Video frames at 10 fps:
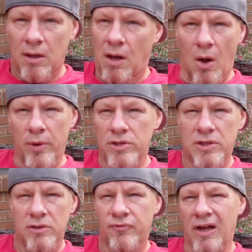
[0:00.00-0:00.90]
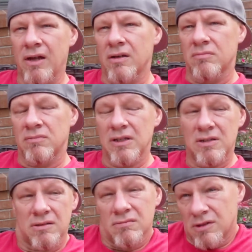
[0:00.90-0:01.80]
I always did fine, at
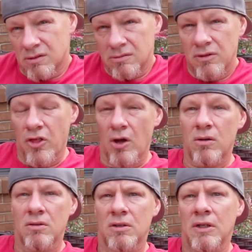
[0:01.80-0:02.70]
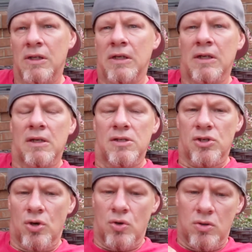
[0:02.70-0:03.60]
least, thought.
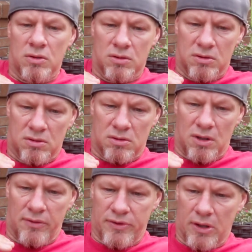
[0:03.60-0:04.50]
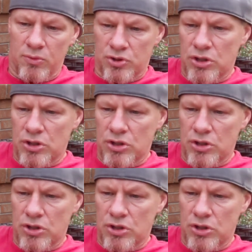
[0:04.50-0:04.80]
So everything was